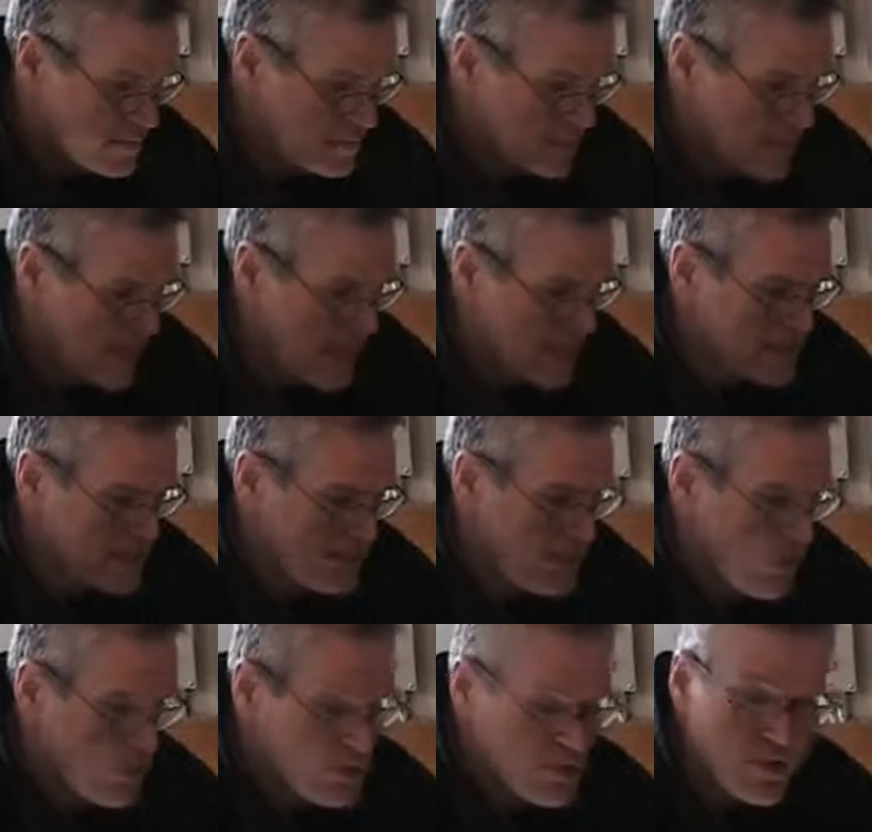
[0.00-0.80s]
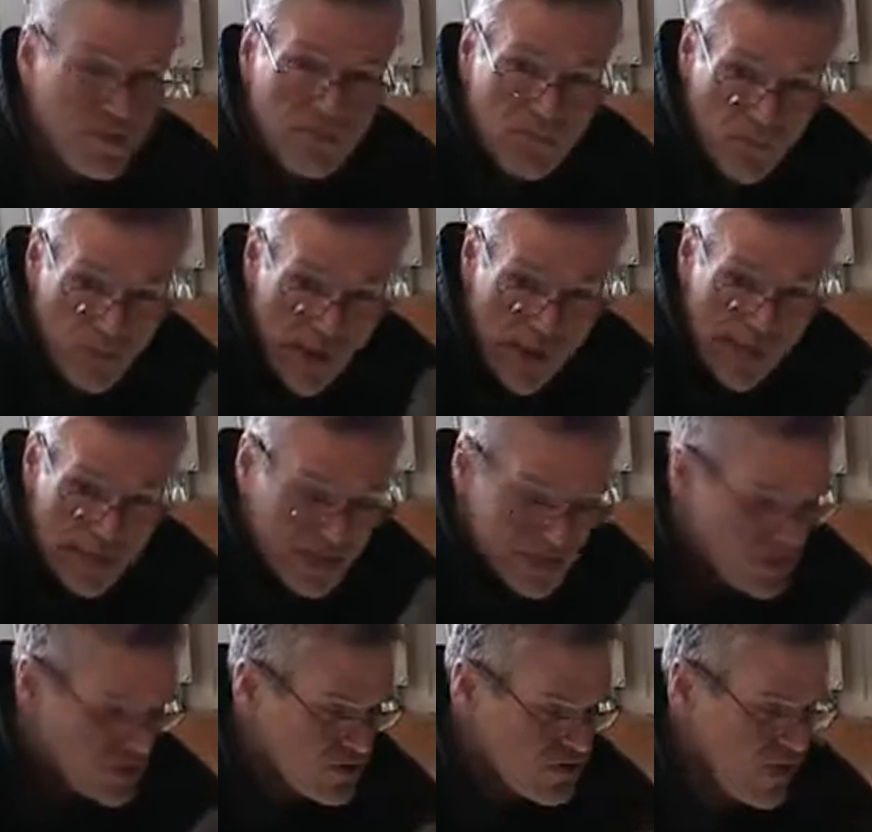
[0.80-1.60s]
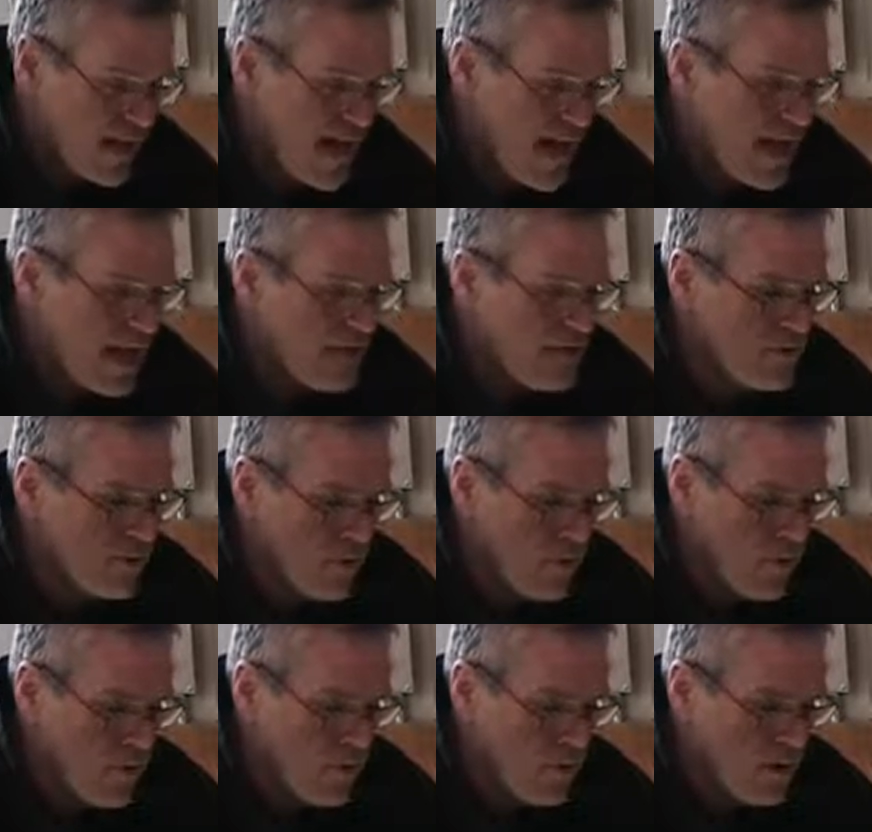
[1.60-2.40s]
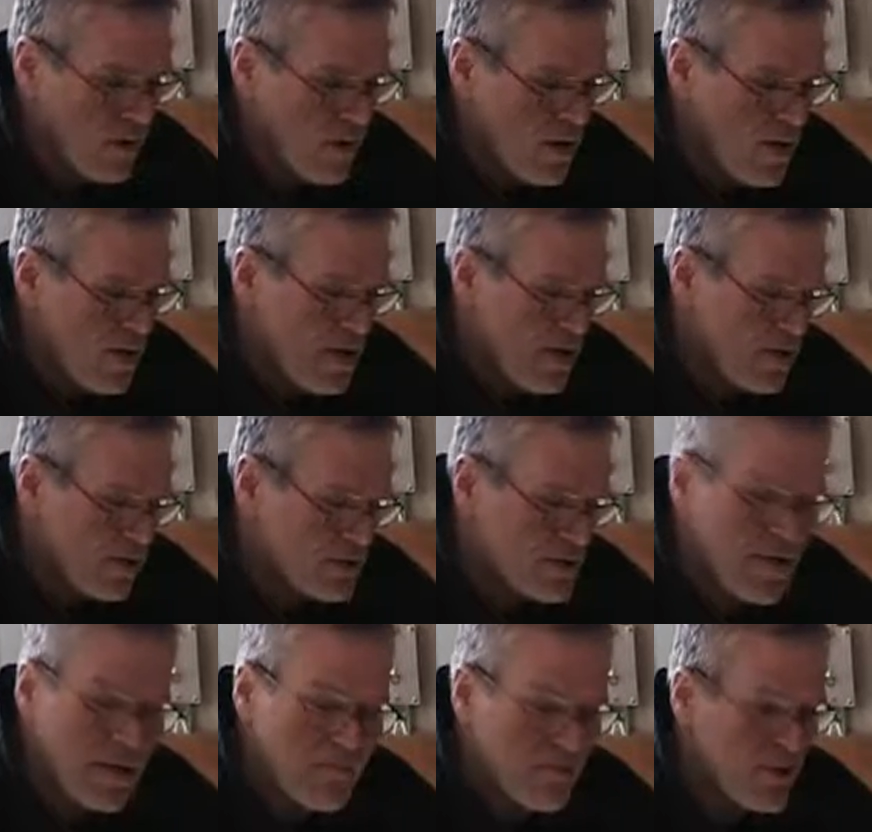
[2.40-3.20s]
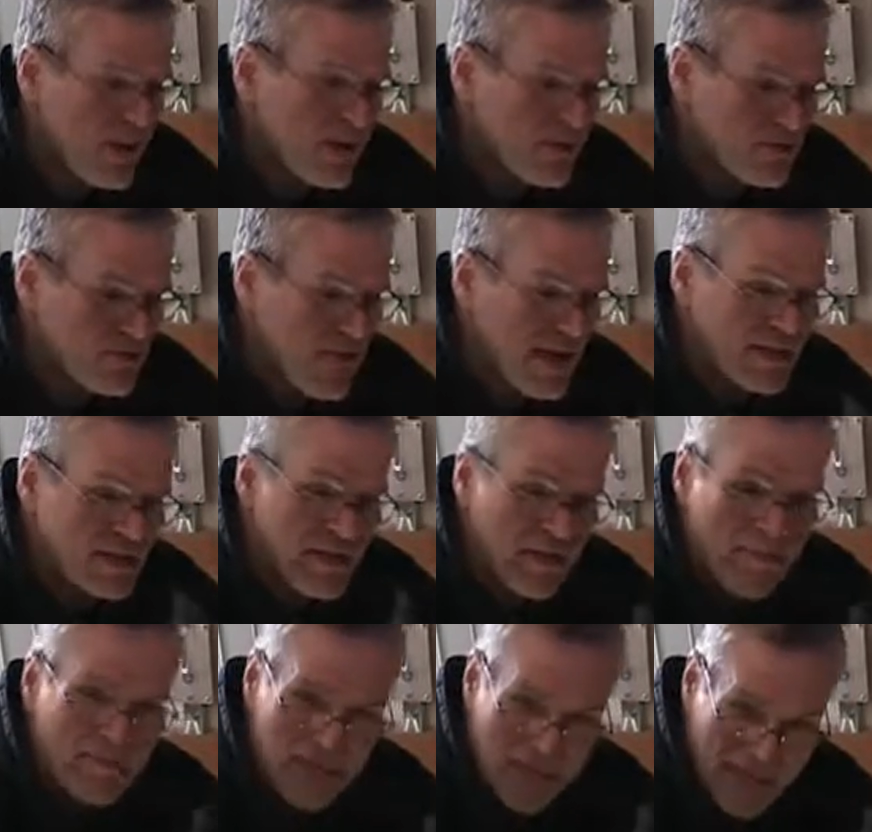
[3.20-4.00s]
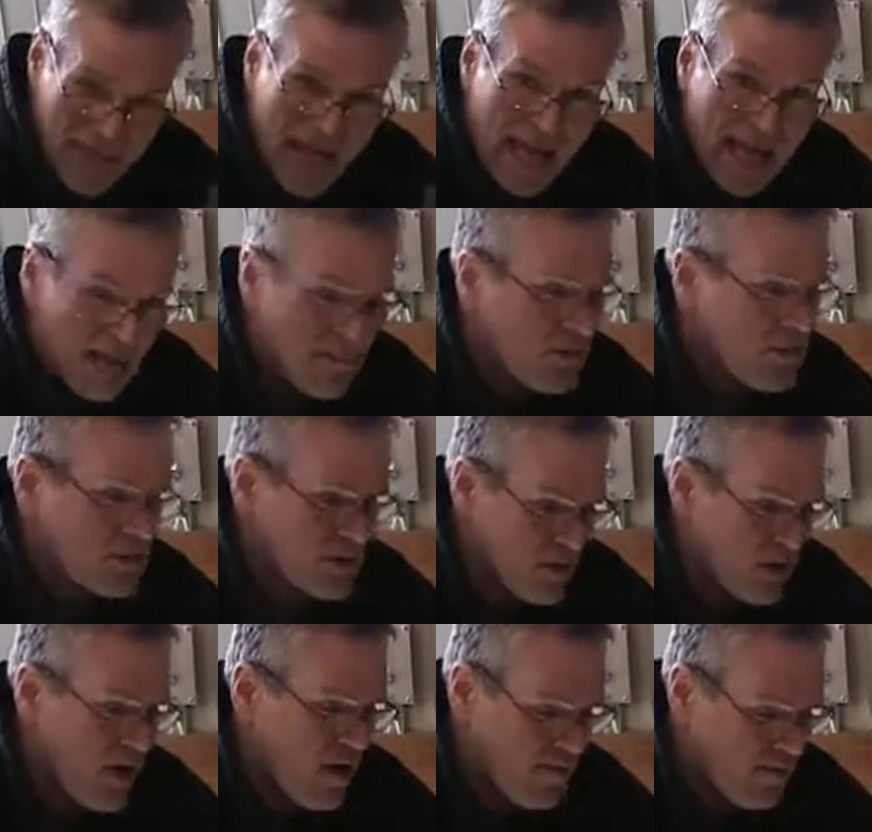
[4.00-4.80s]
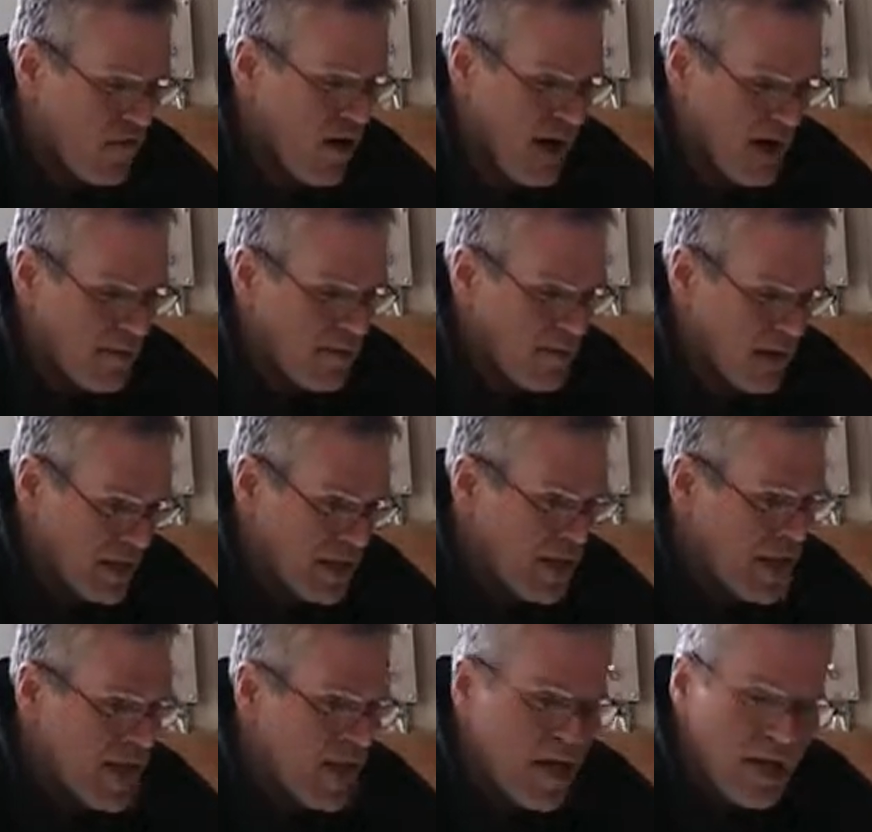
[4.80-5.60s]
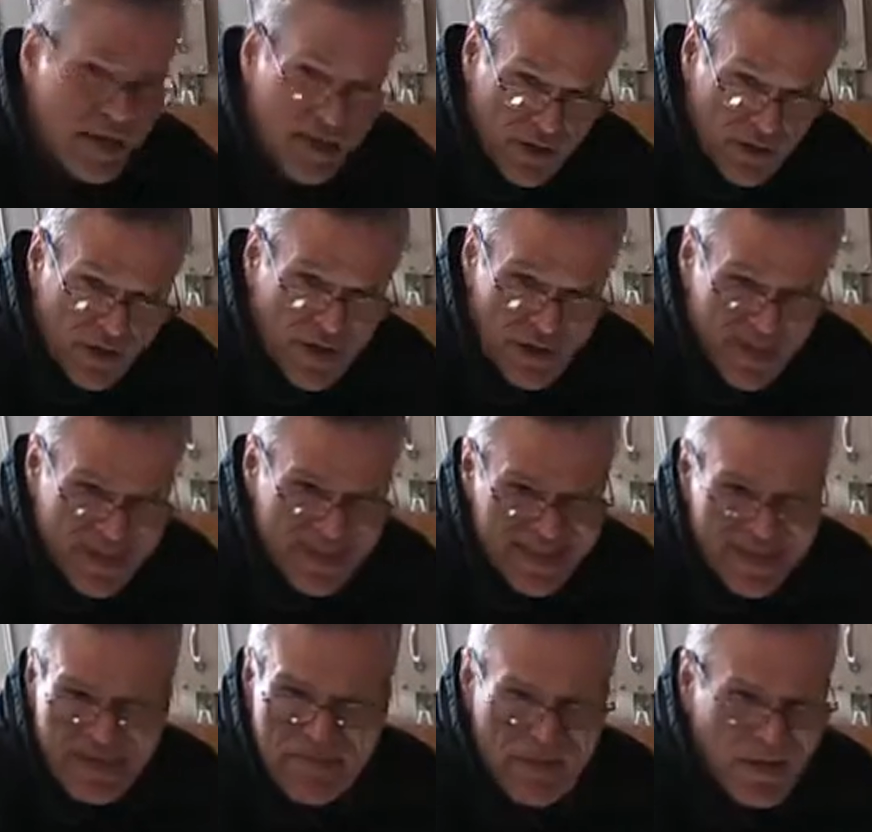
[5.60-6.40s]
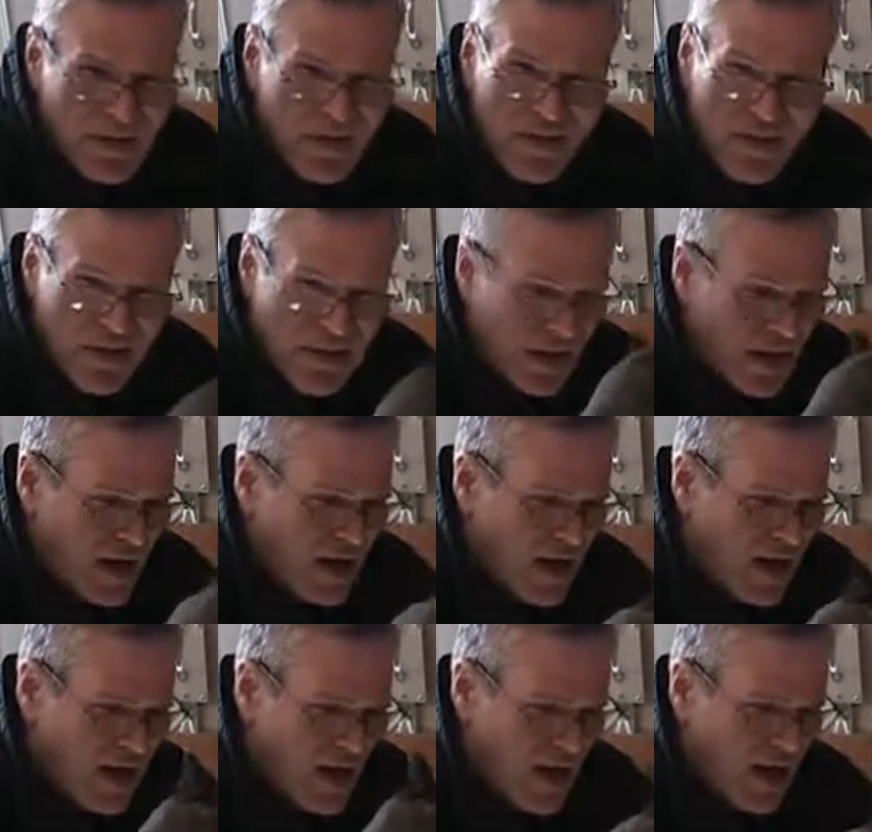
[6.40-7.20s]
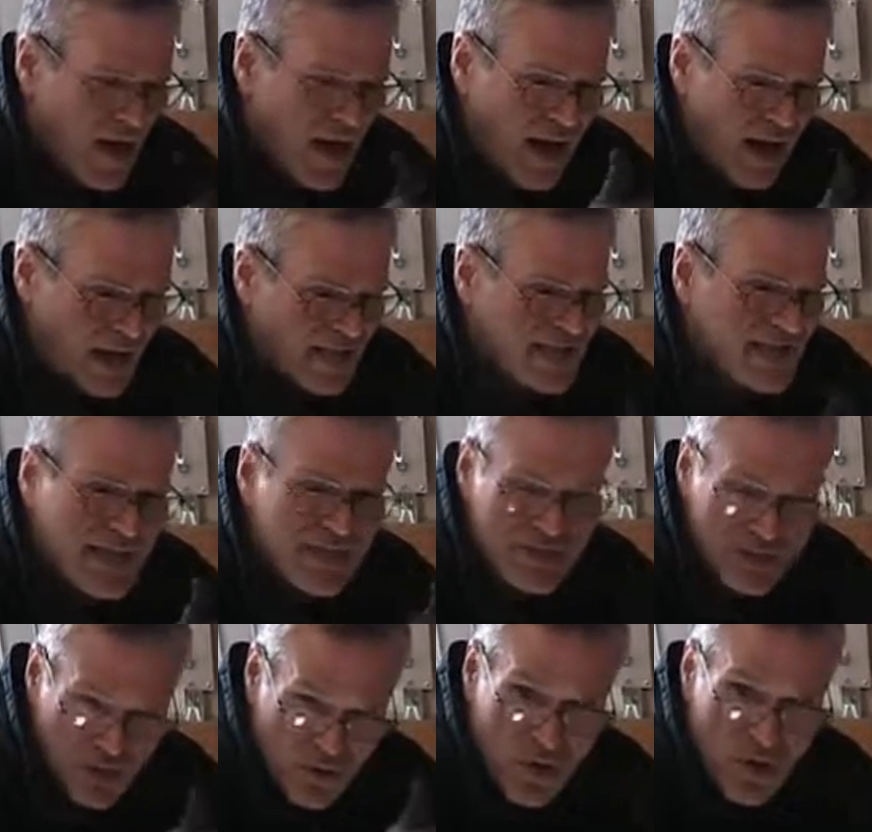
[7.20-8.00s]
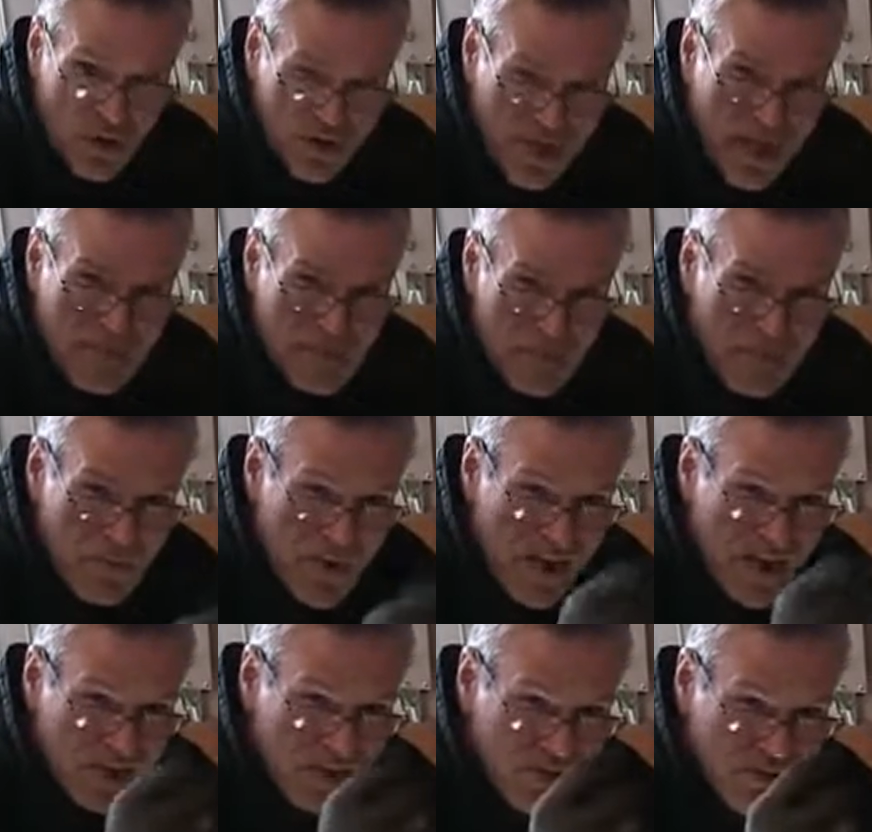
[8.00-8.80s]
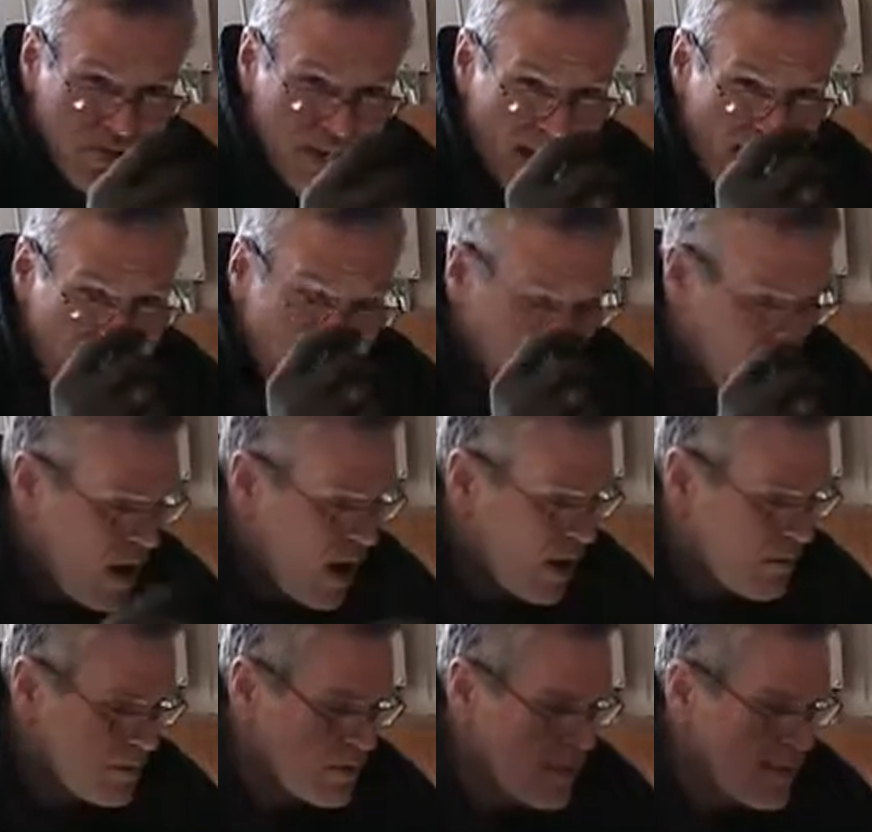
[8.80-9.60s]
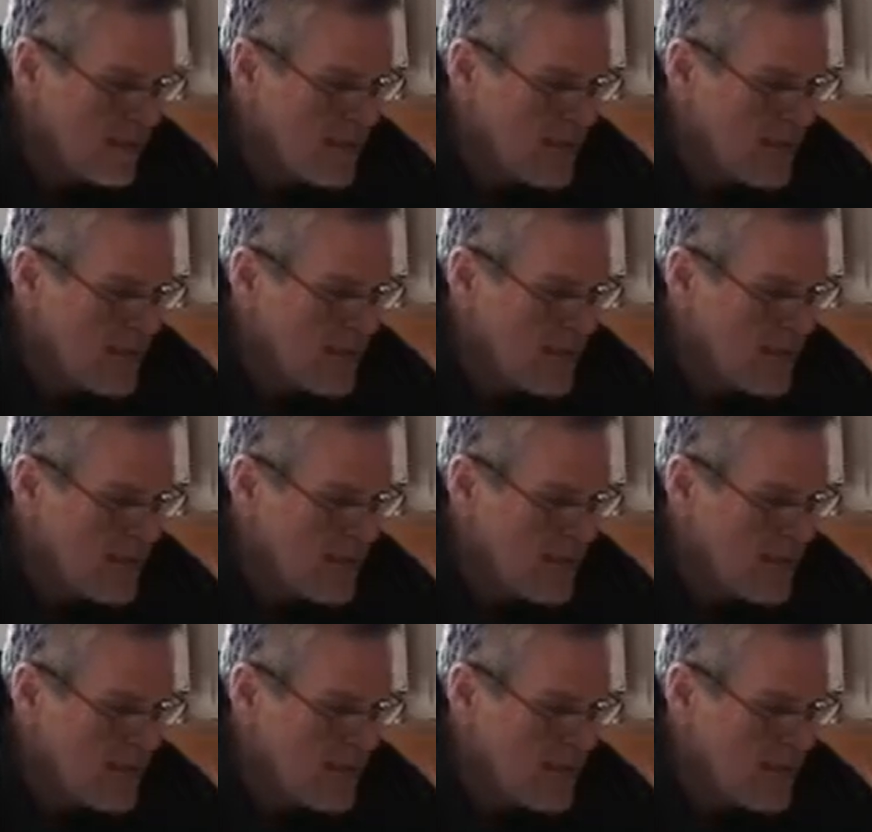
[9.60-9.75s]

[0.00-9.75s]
as opposed to braided strand, or, you know, some braided strands on big cables are fine, but, you know, the typical extension cord type of braided strand of copper,